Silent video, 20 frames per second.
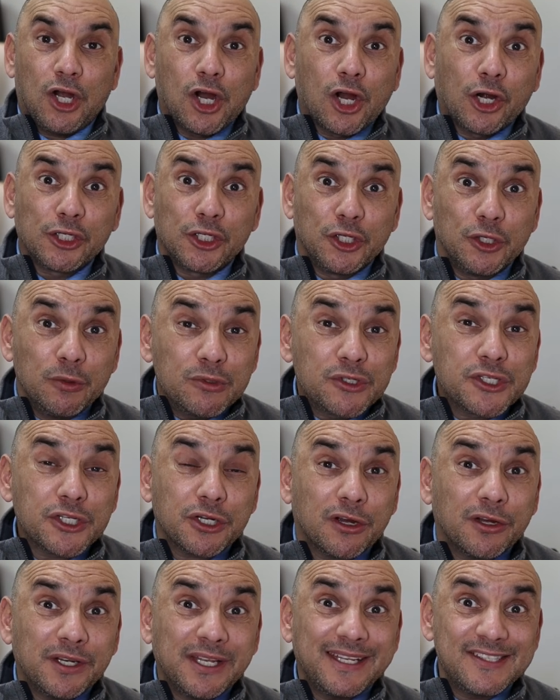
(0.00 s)
Are you
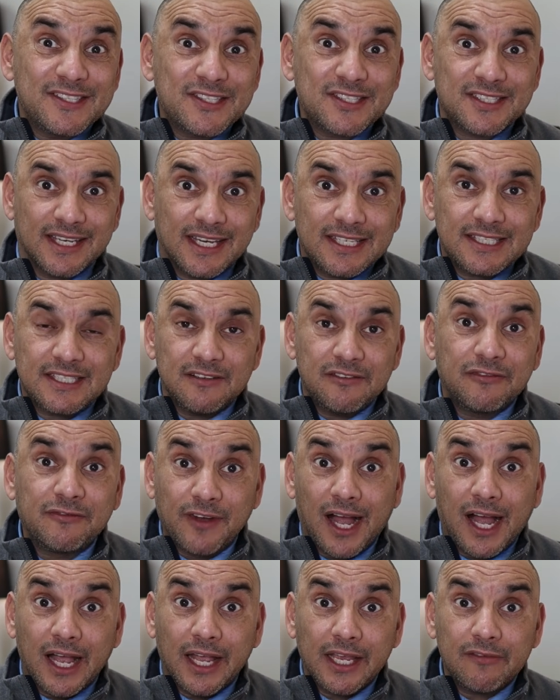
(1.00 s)
turning
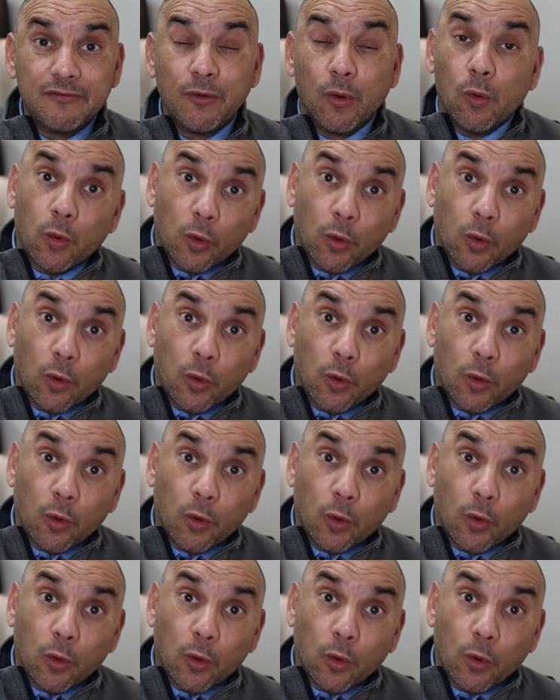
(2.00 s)
65